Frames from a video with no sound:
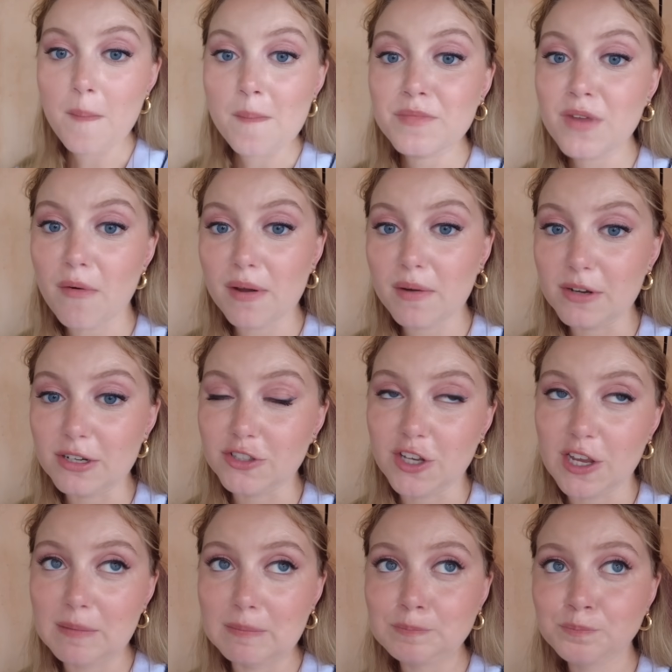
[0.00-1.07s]
Now I will
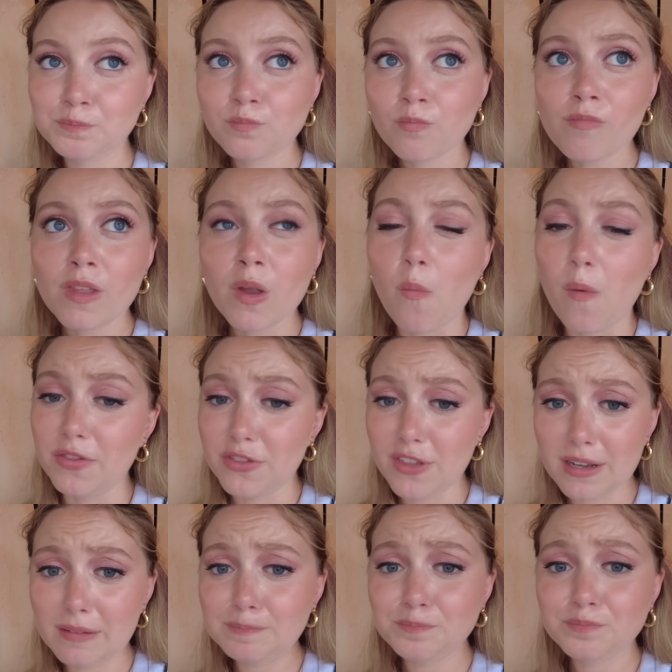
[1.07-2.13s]
say, one thing